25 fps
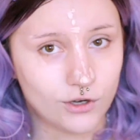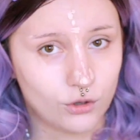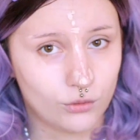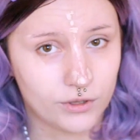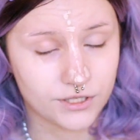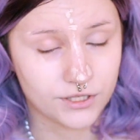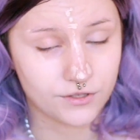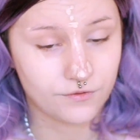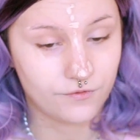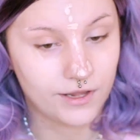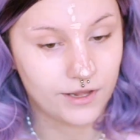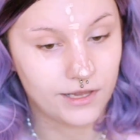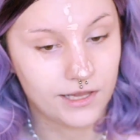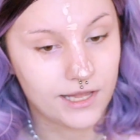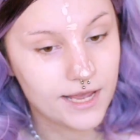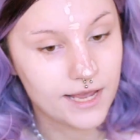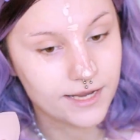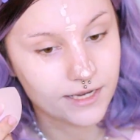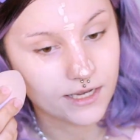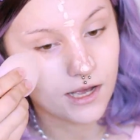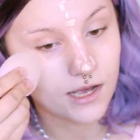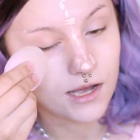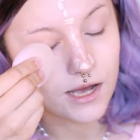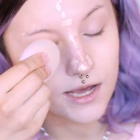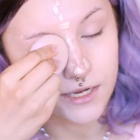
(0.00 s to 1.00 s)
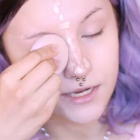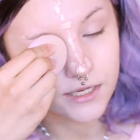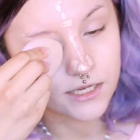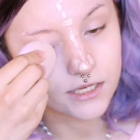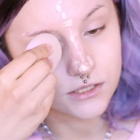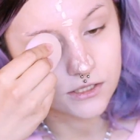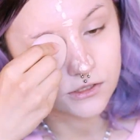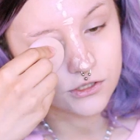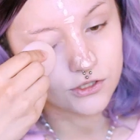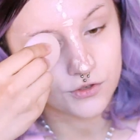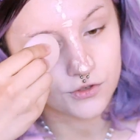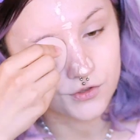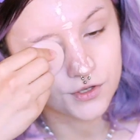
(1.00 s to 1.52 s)
always felt like I
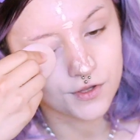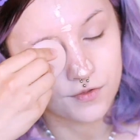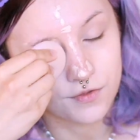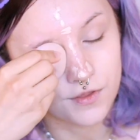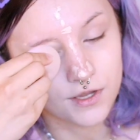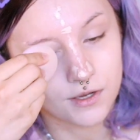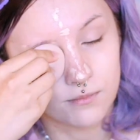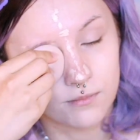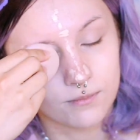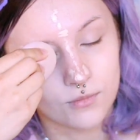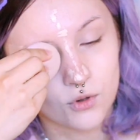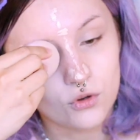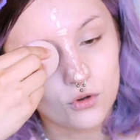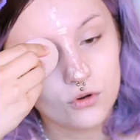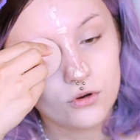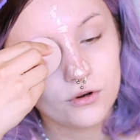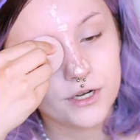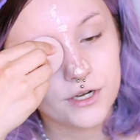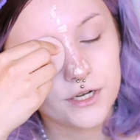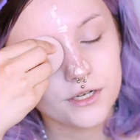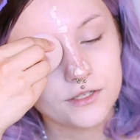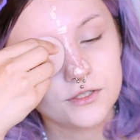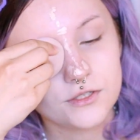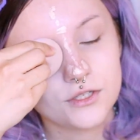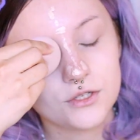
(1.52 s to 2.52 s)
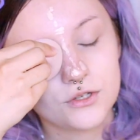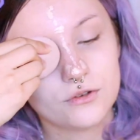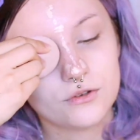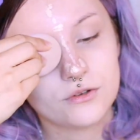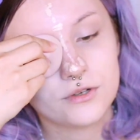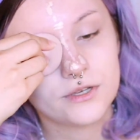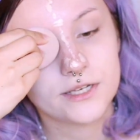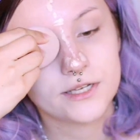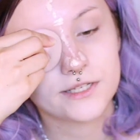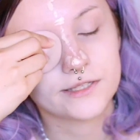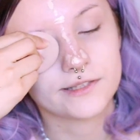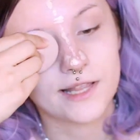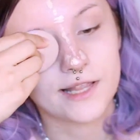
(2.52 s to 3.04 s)
can do something more to
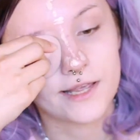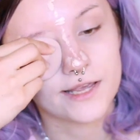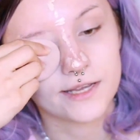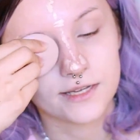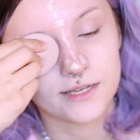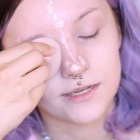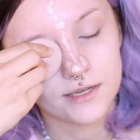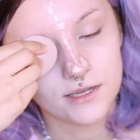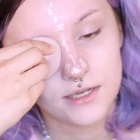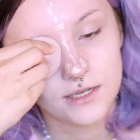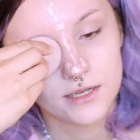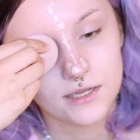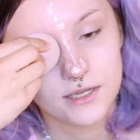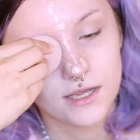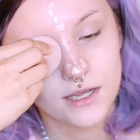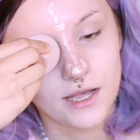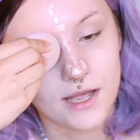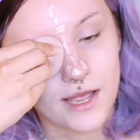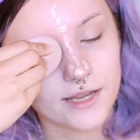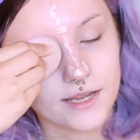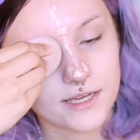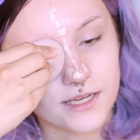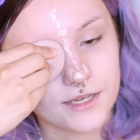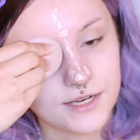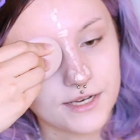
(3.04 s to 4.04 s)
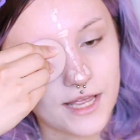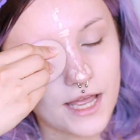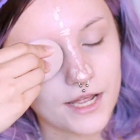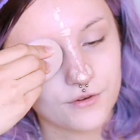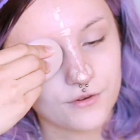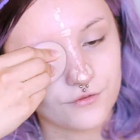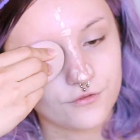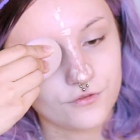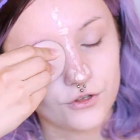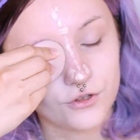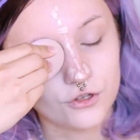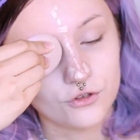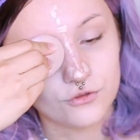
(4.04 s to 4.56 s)
it, like I can add a
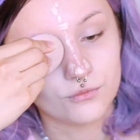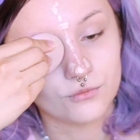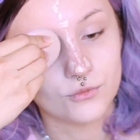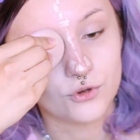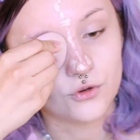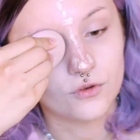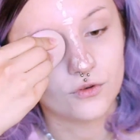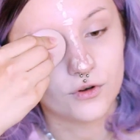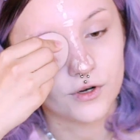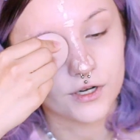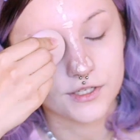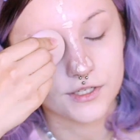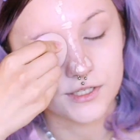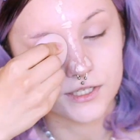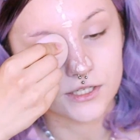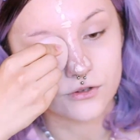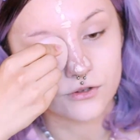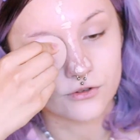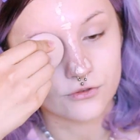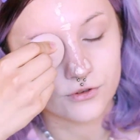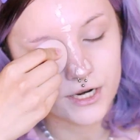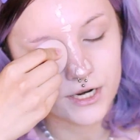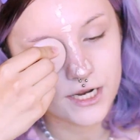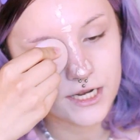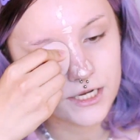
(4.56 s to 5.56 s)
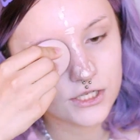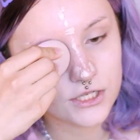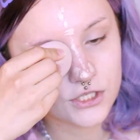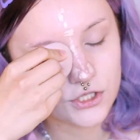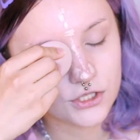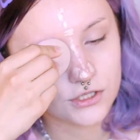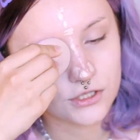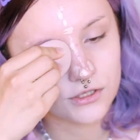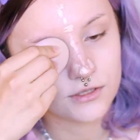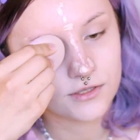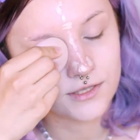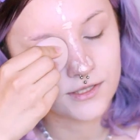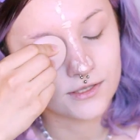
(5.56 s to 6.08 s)
few more
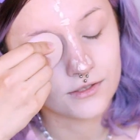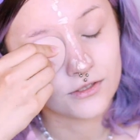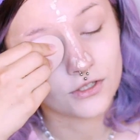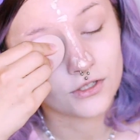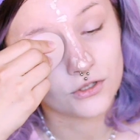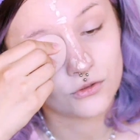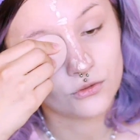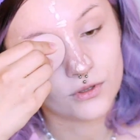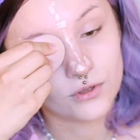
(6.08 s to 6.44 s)
decorations and so